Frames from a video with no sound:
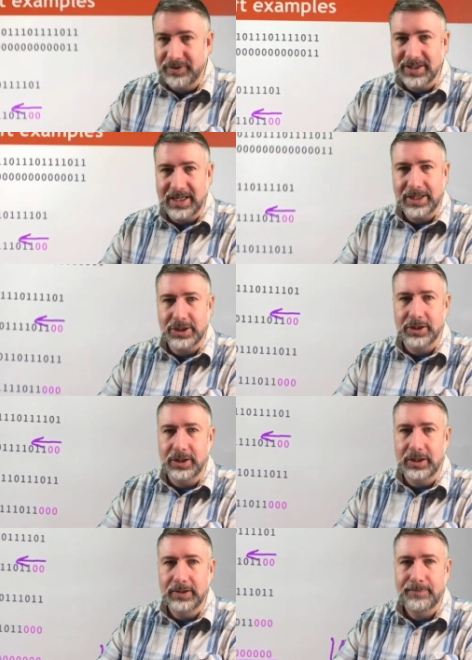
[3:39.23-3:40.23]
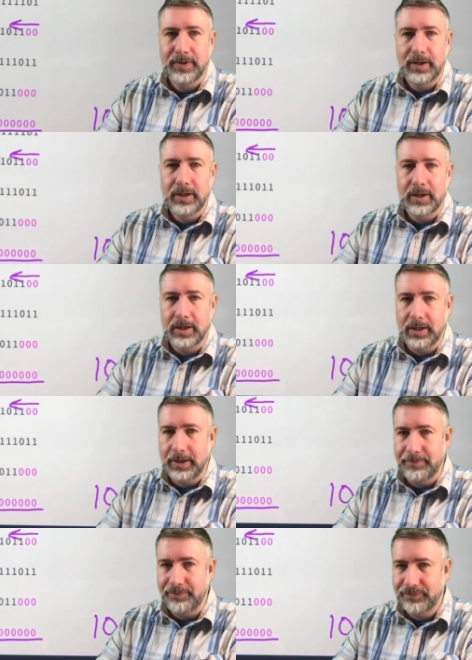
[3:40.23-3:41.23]
is actually,
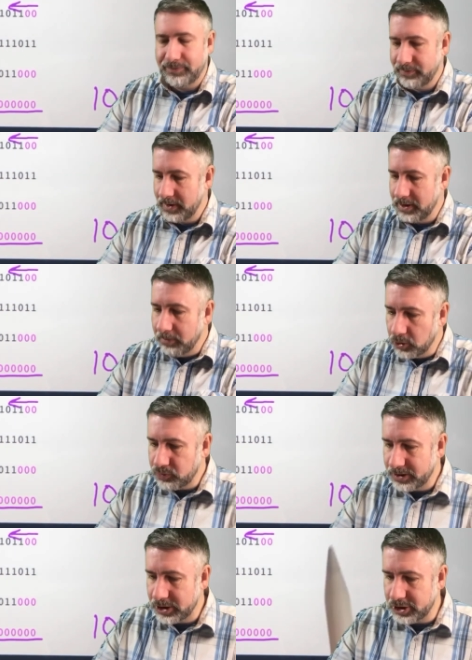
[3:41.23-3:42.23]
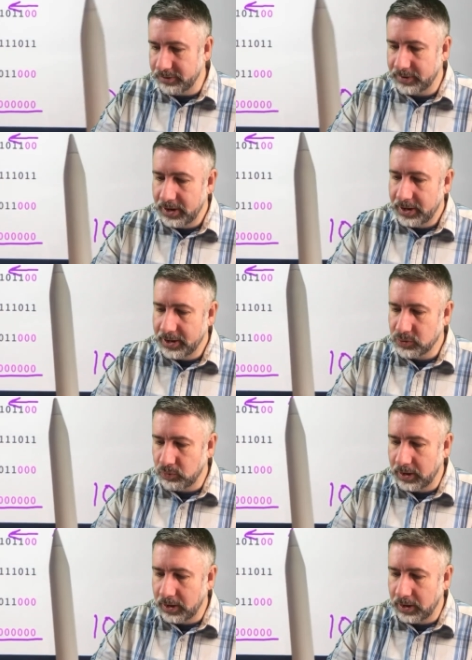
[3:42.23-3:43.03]
is